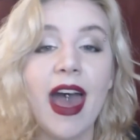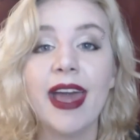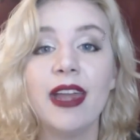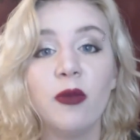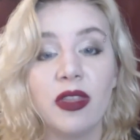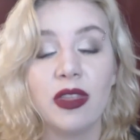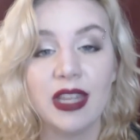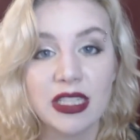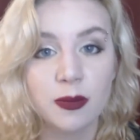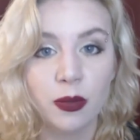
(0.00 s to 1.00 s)
And with
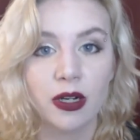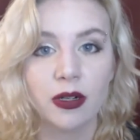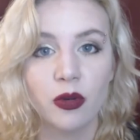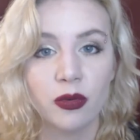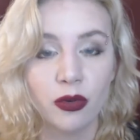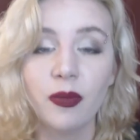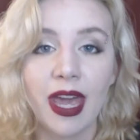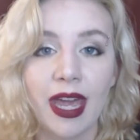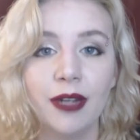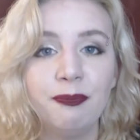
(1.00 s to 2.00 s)
this book, with
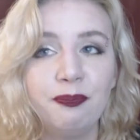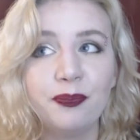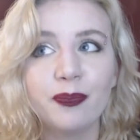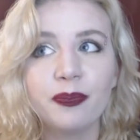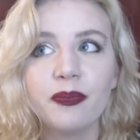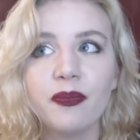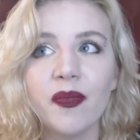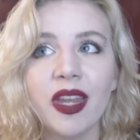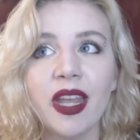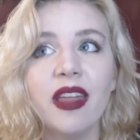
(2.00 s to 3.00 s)
Roomhate,
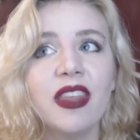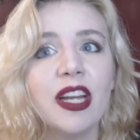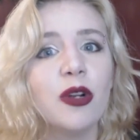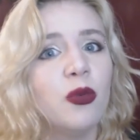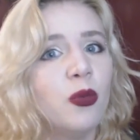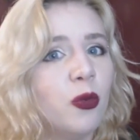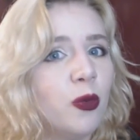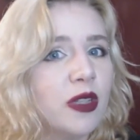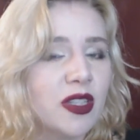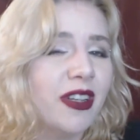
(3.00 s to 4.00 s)
there
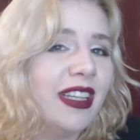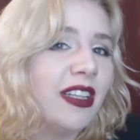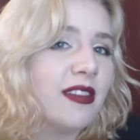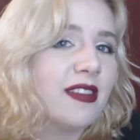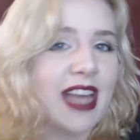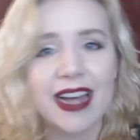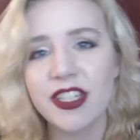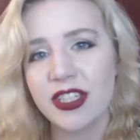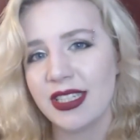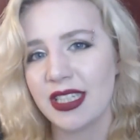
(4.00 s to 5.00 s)
was only little
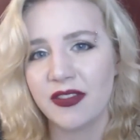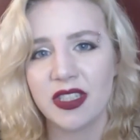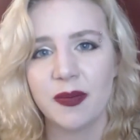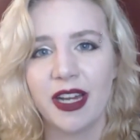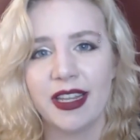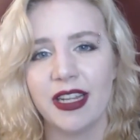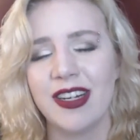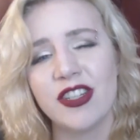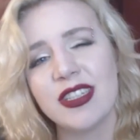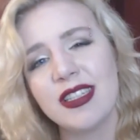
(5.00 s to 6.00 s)
dashes of smut in
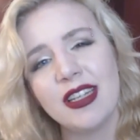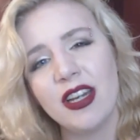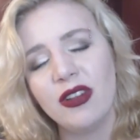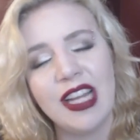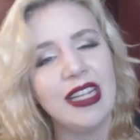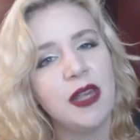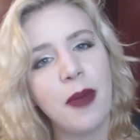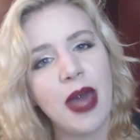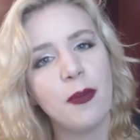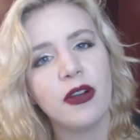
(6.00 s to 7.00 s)
there, just you know, lightly
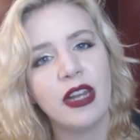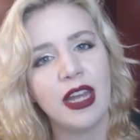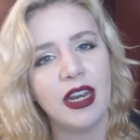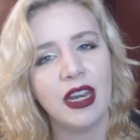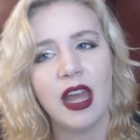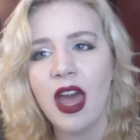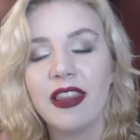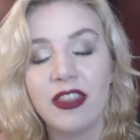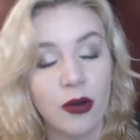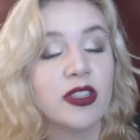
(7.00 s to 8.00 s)
peppered in.
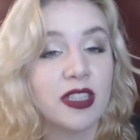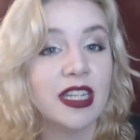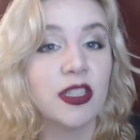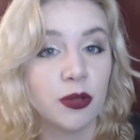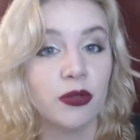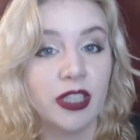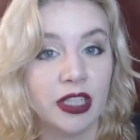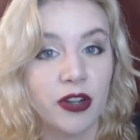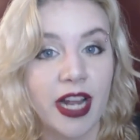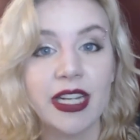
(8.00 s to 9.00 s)
Those scenes were
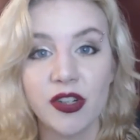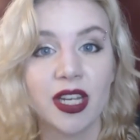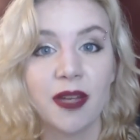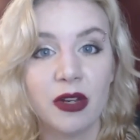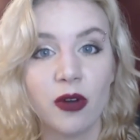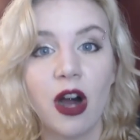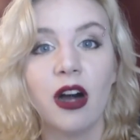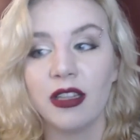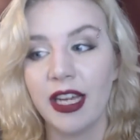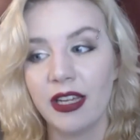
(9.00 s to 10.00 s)
really great. Don't get me
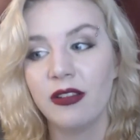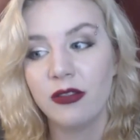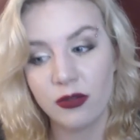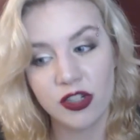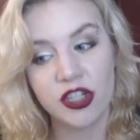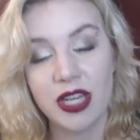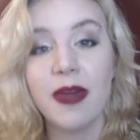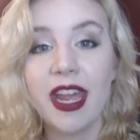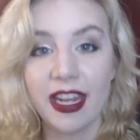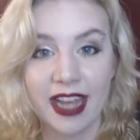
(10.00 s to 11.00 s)
wrong, like she
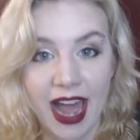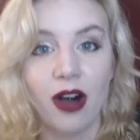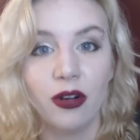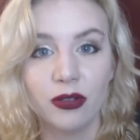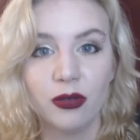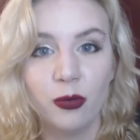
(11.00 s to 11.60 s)
made it count